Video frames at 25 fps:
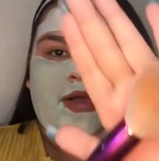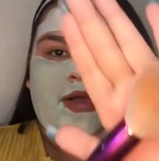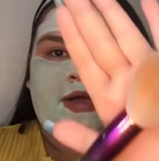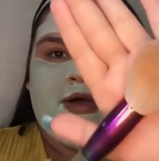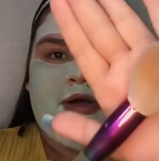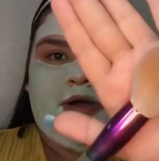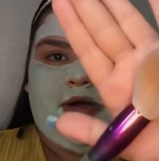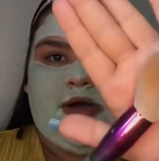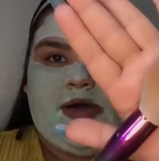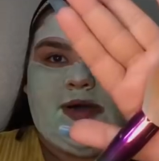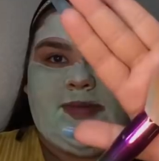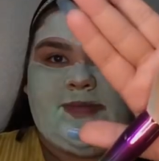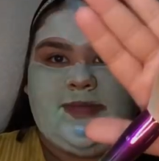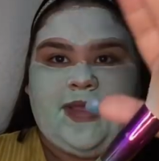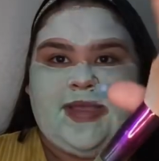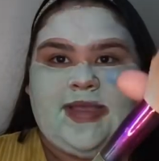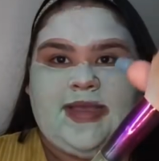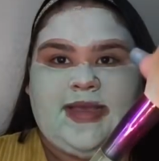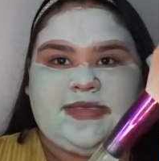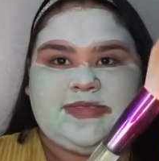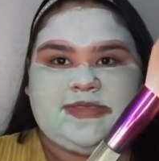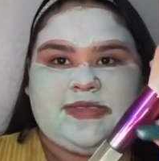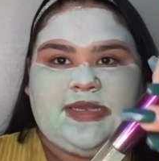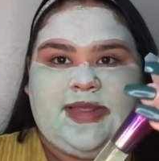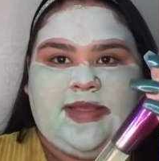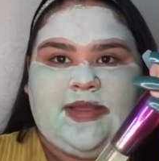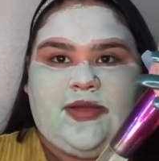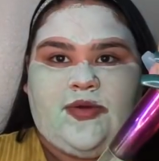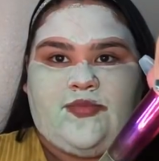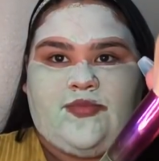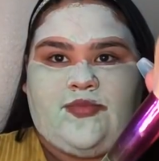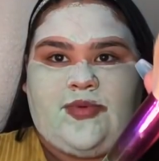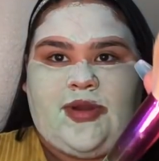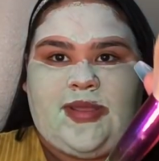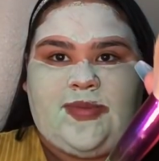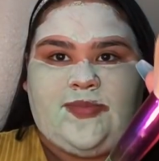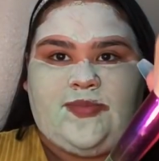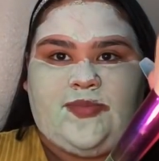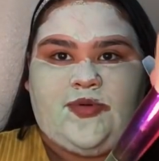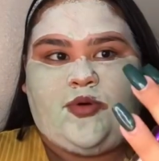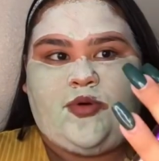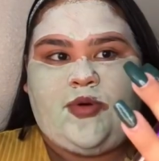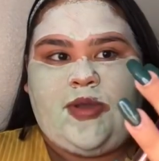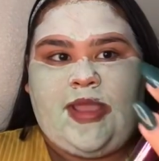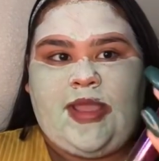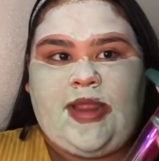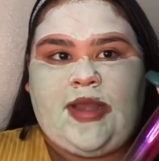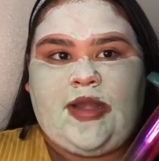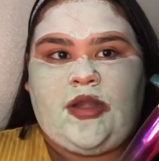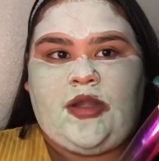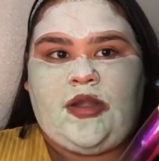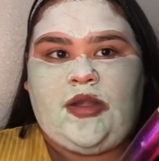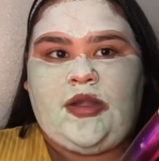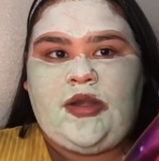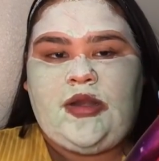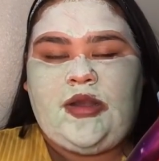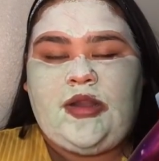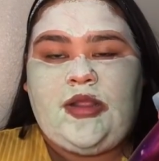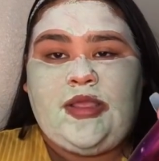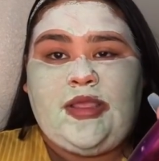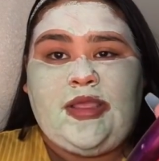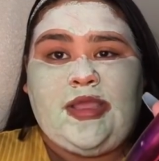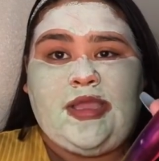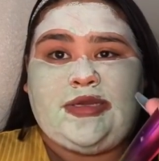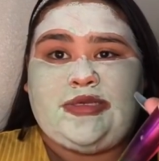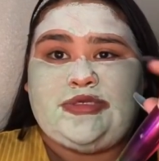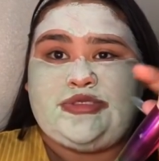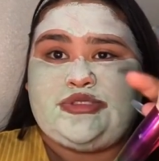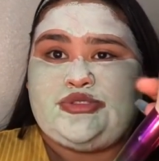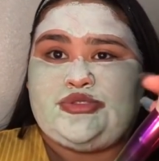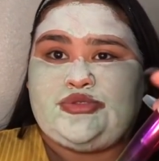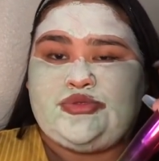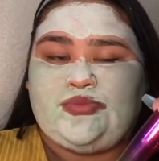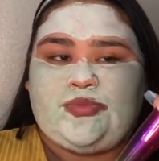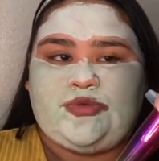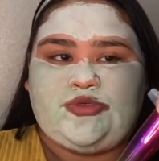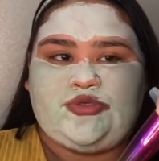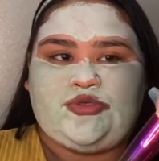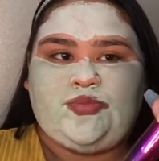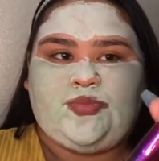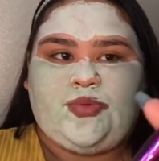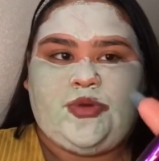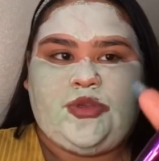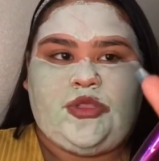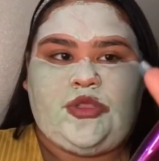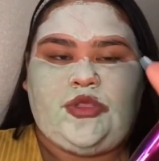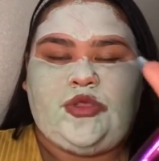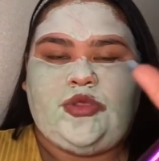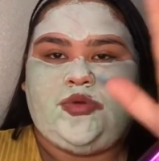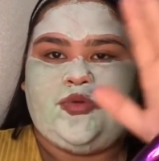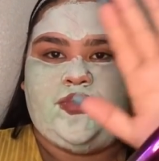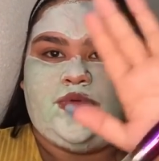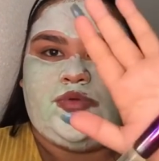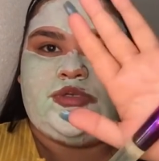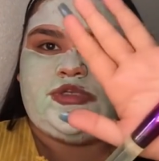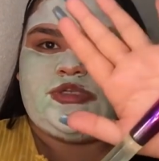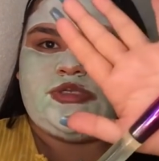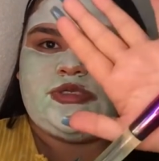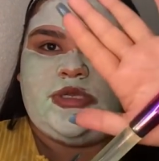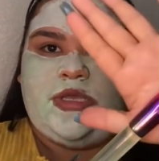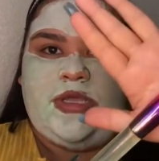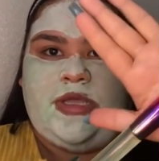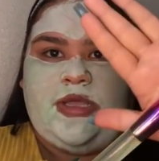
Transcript: It has like rainbow hair. It is super, super cute.